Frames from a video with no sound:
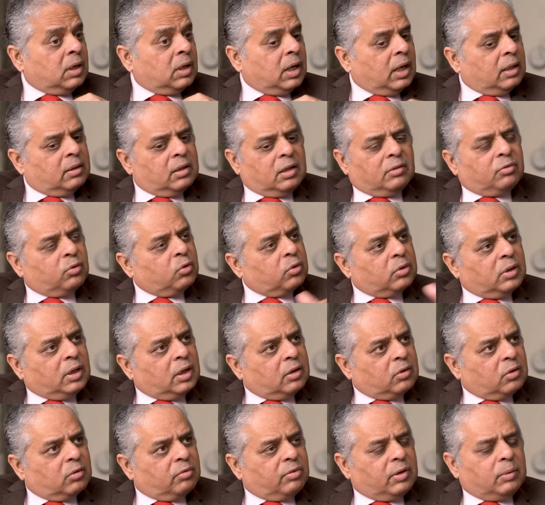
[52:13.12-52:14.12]
And therefore
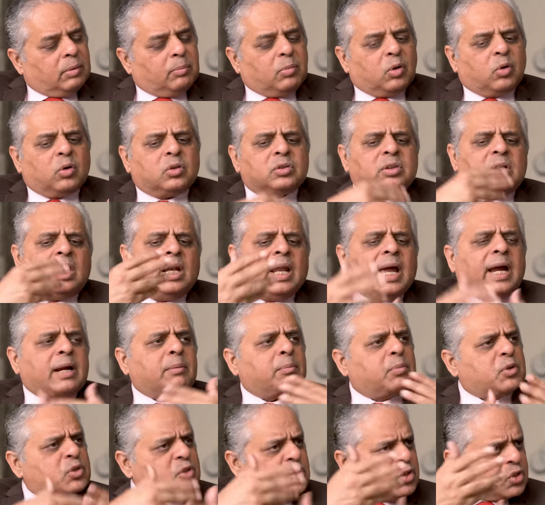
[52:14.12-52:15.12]
they atrophied because they
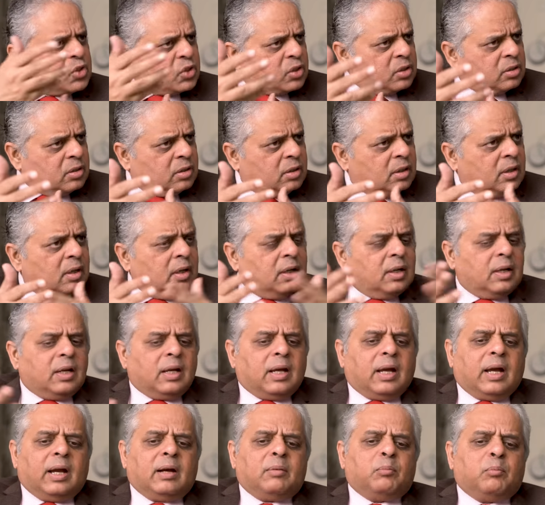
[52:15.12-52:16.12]
lacked precision,
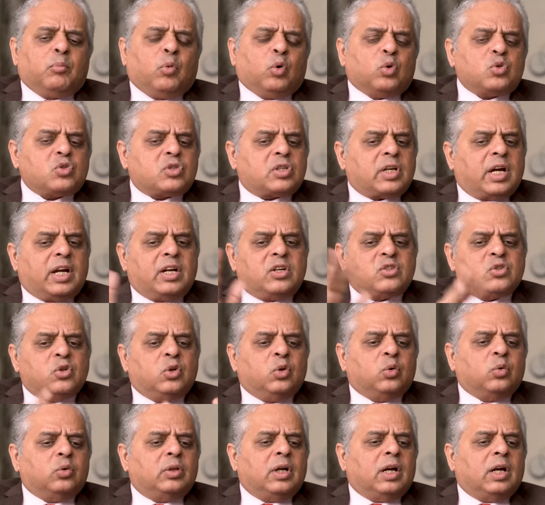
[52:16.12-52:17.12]
and both sides
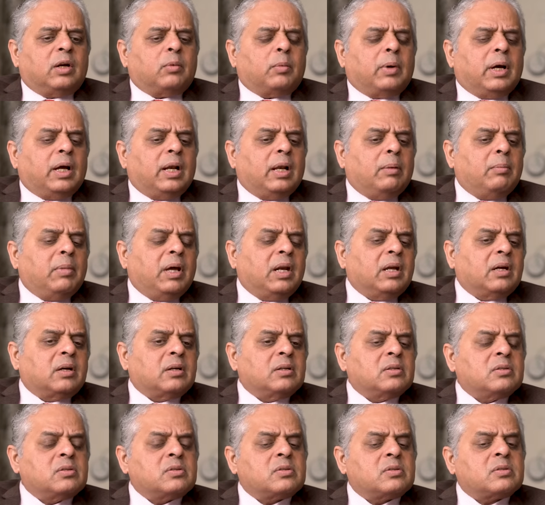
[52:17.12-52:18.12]
knew that while
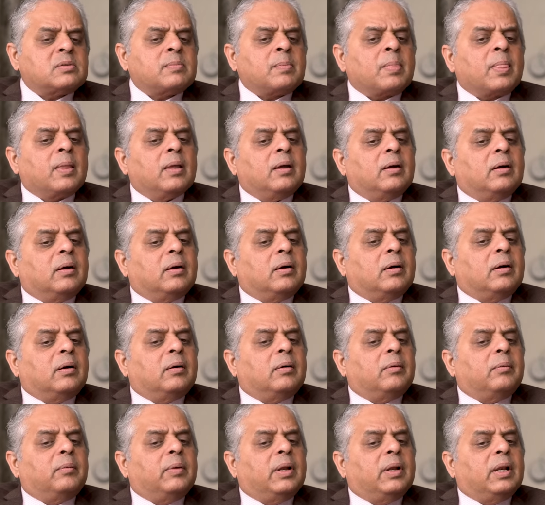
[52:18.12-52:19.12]
Americans
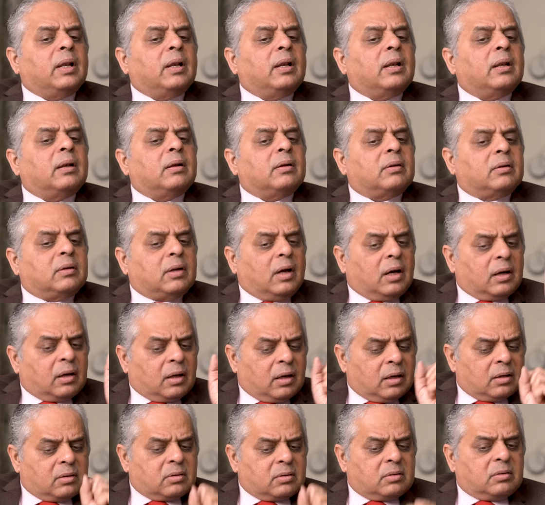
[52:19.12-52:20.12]
will
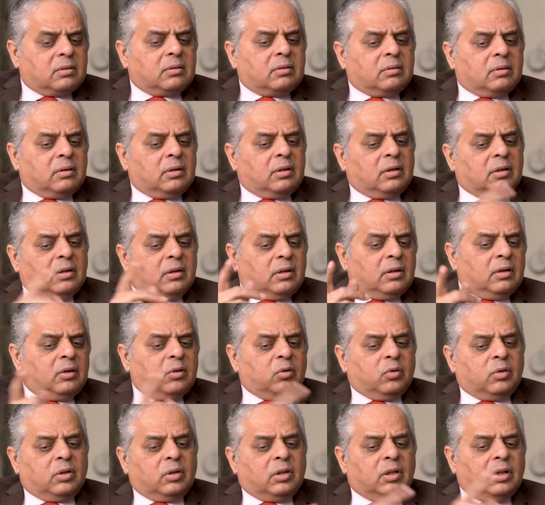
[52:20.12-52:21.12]
target in the, you
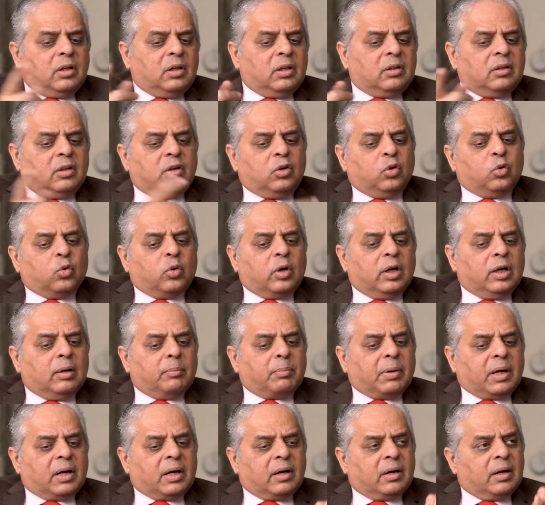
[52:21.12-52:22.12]
know, in the
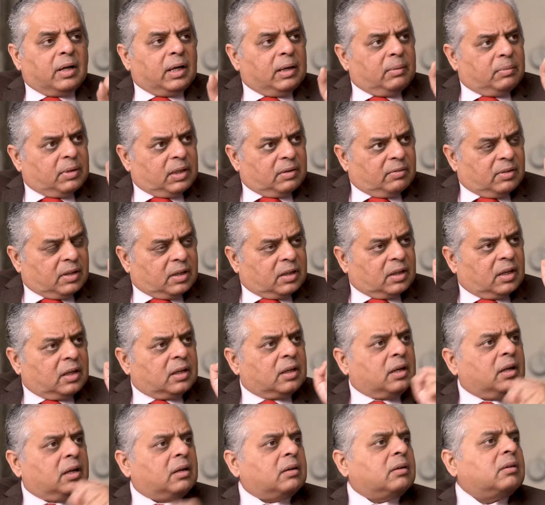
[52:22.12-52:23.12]
nuclear paradigm, they will
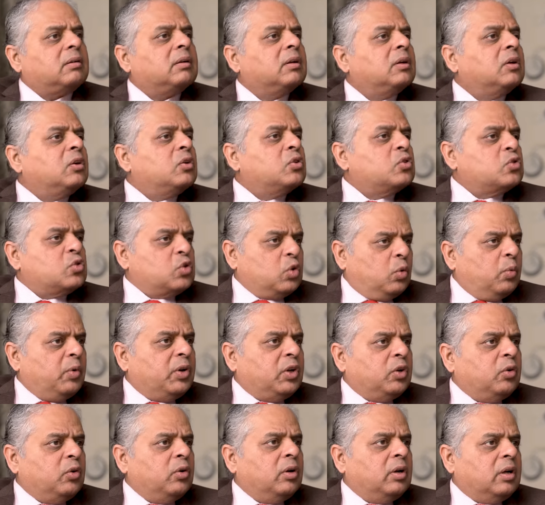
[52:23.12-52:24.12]
target
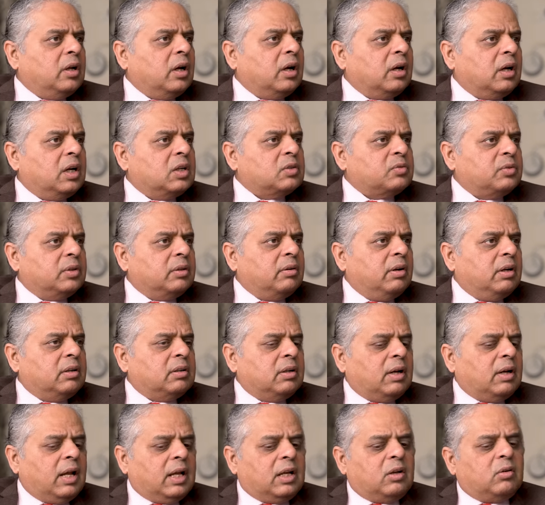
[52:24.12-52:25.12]
Soviet Union targets with
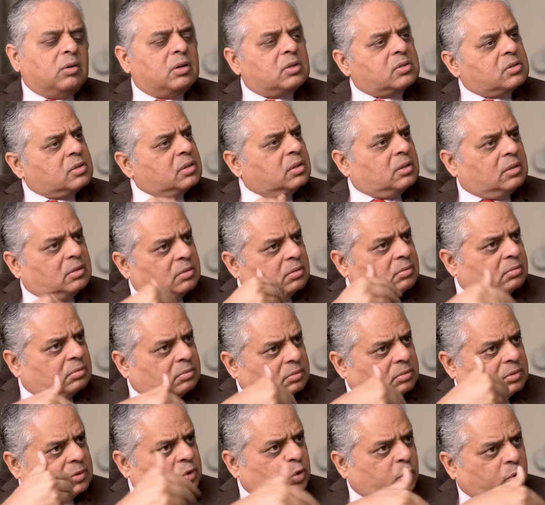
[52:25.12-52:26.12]
greater accuracy,
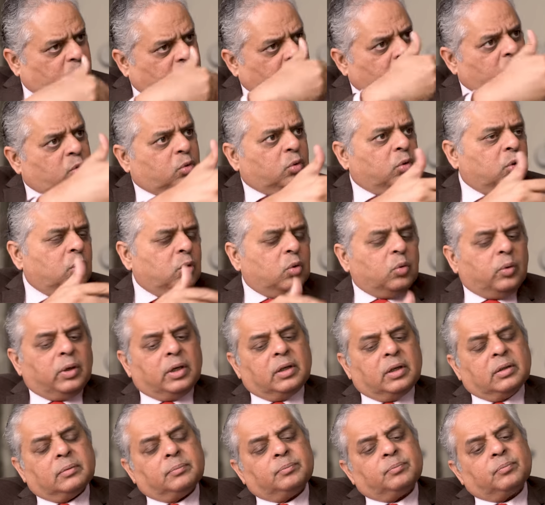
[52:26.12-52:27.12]
Soviet Union couldn't do
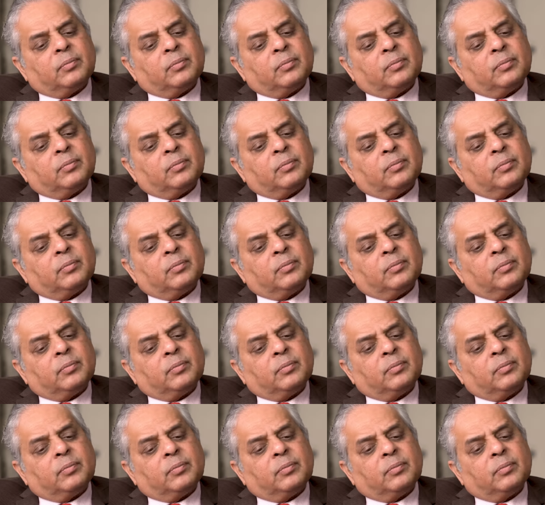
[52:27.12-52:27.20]
it.